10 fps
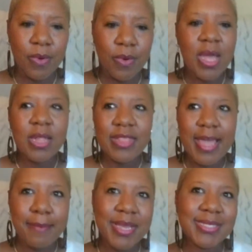That means
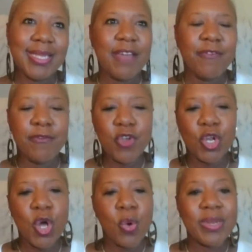the life of your loan
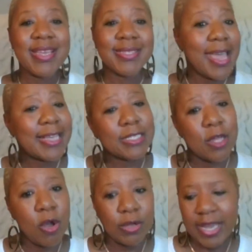isn't as long.
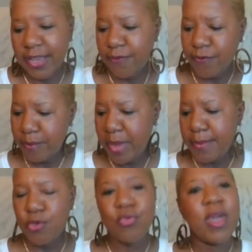Like if maybe you
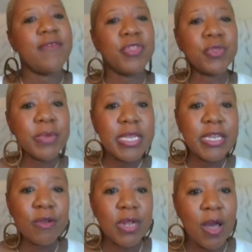have a 3-year
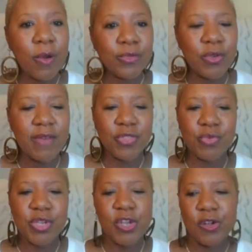loan,
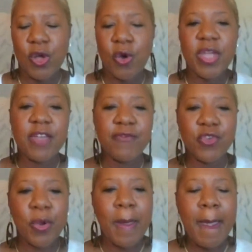if your
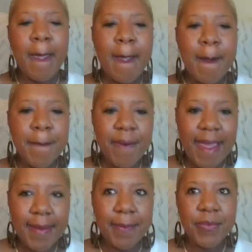
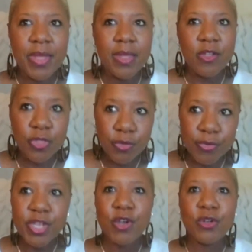
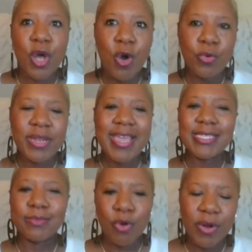3-year loan is
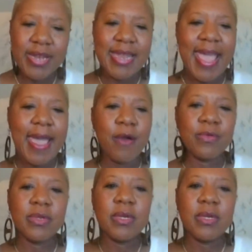broken down